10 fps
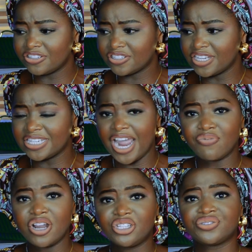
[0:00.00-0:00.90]
a
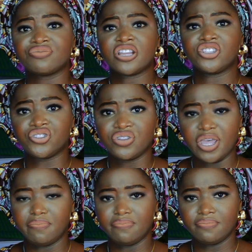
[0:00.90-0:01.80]
direct threat to
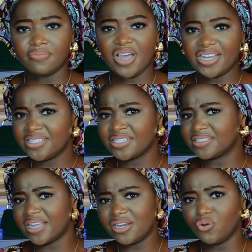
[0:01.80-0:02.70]
them. And this is
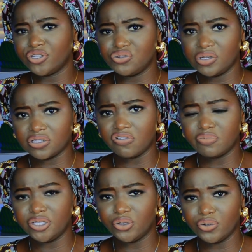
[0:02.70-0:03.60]
exactly what the US
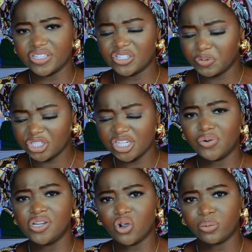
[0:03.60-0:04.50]
government does, especially
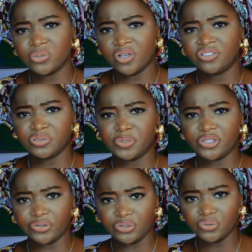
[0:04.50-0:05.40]
when it comes to
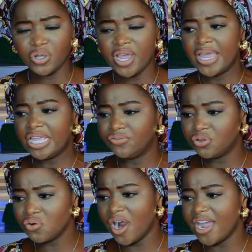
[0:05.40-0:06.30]
LGBTQ. If
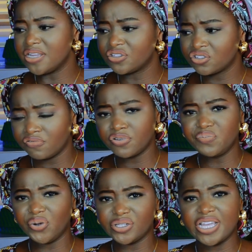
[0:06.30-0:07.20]
you are a sovereign
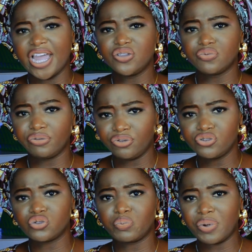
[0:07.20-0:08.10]
body and you
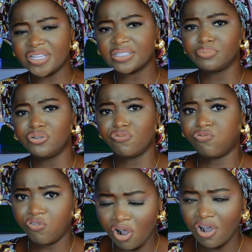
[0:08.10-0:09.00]
refuse to pass the bill
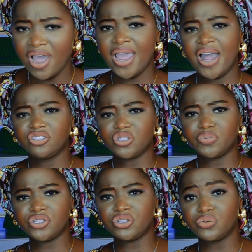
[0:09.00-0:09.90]
for
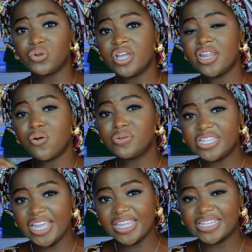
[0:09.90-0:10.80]
LGBTQ, they will
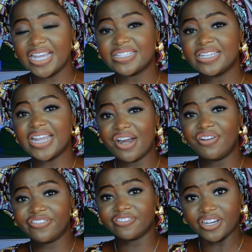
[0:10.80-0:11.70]
take it as a
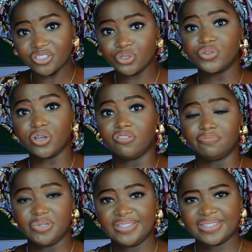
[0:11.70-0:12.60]
direct threat to the government.